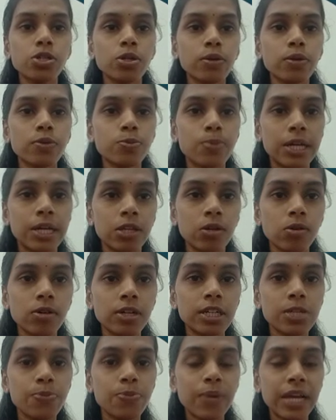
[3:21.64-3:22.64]
of
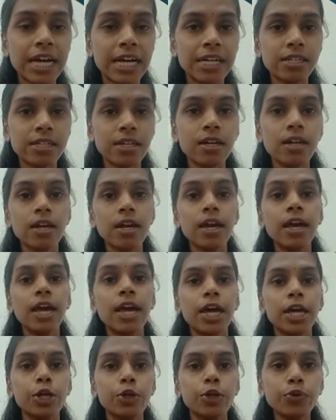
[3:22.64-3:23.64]
Spathoglotis plicata.
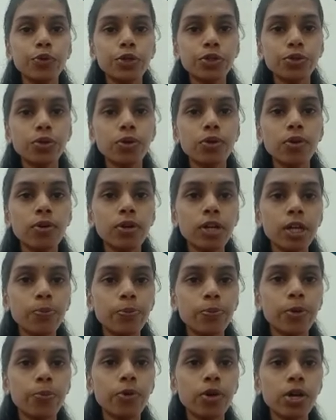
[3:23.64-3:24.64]
In vitro clonal
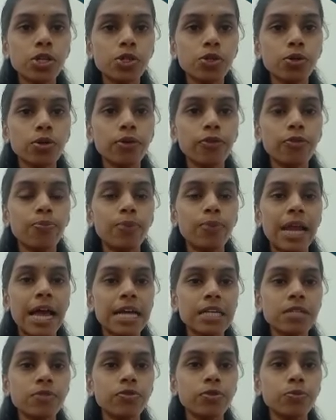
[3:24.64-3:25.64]
propagation of
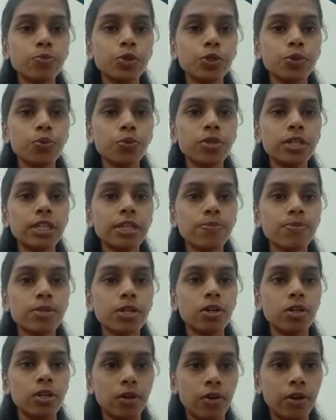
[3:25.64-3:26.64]
plants from shoot tips
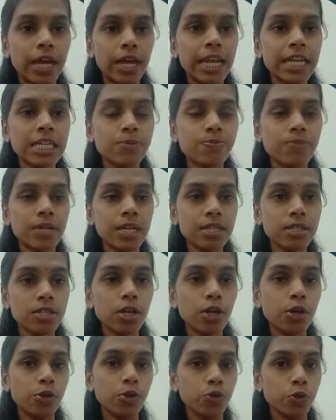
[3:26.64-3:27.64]
or nodal explants,
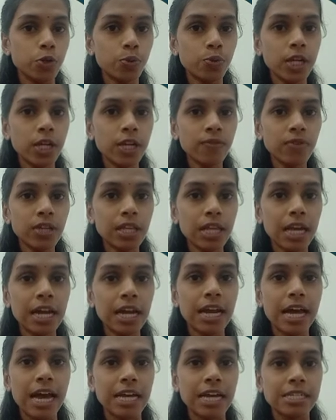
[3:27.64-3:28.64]
usually with
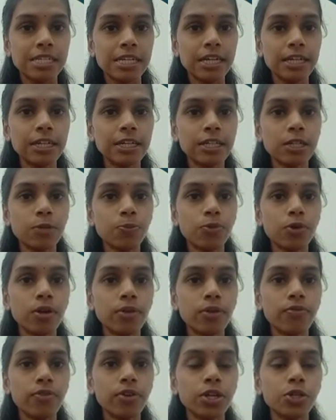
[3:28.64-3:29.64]
an accelerated
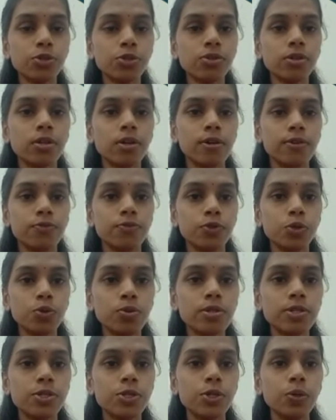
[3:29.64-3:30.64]
proliferation of
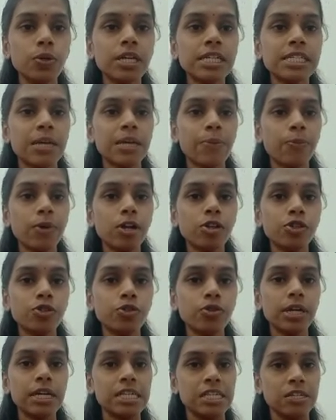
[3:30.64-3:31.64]
shoots during
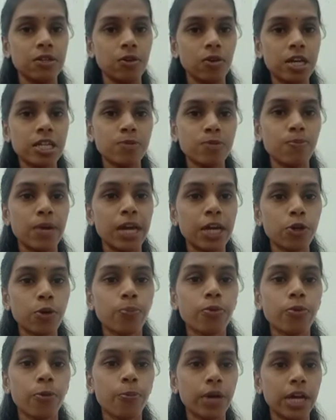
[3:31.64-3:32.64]
subculture, is known as
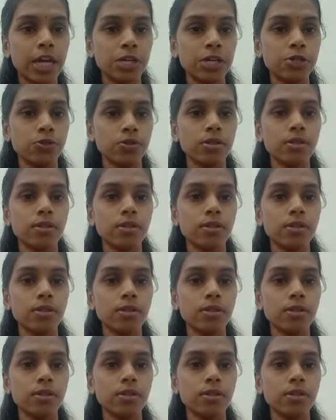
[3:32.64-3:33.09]
micropropagation.